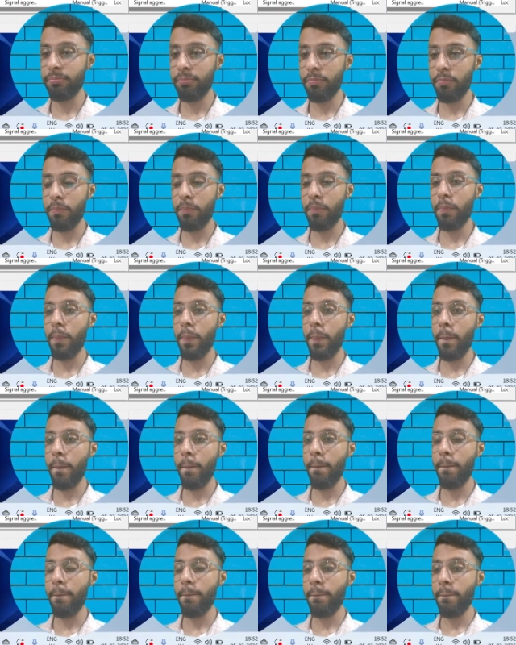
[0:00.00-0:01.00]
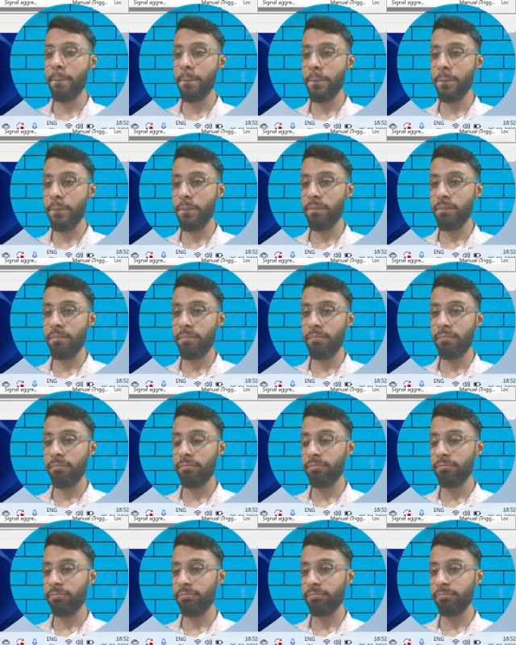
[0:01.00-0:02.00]

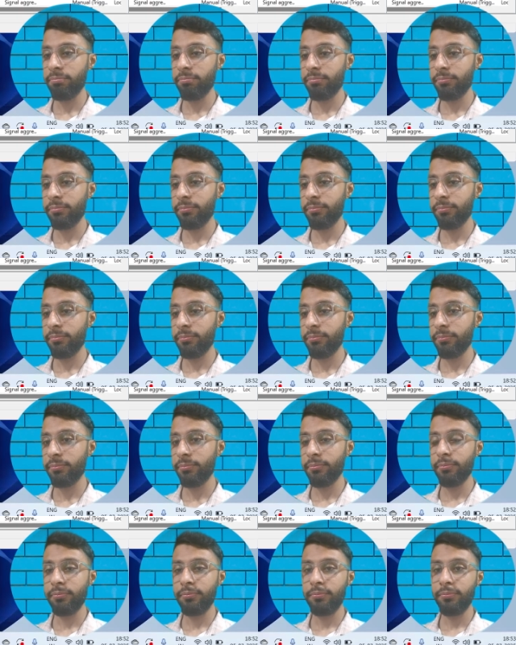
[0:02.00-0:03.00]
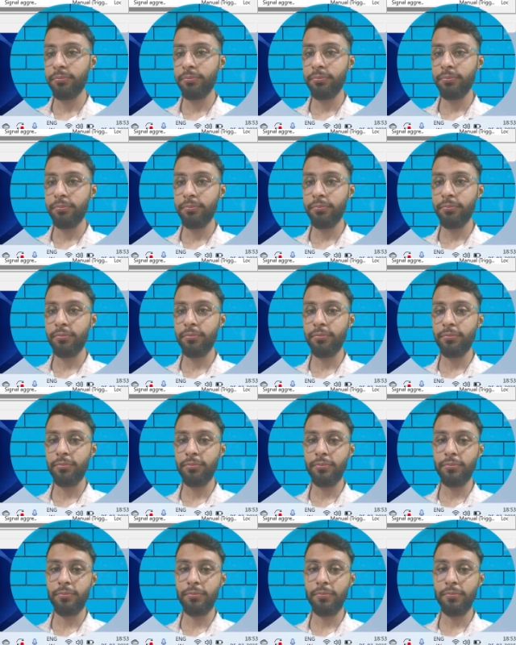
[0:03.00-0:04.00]

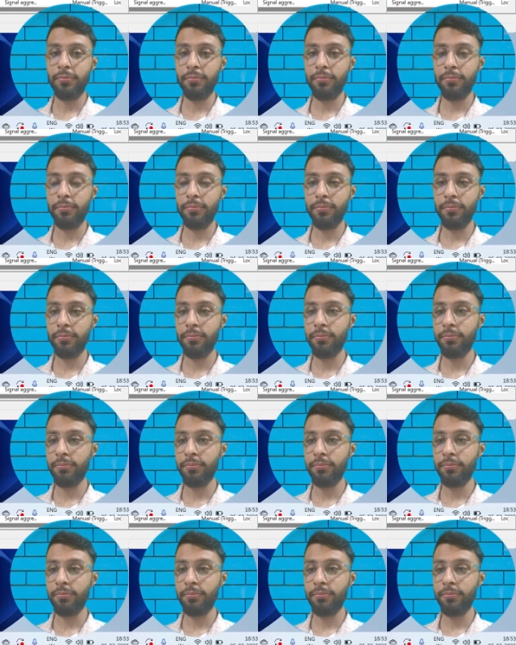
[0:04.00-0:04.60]
[no speech]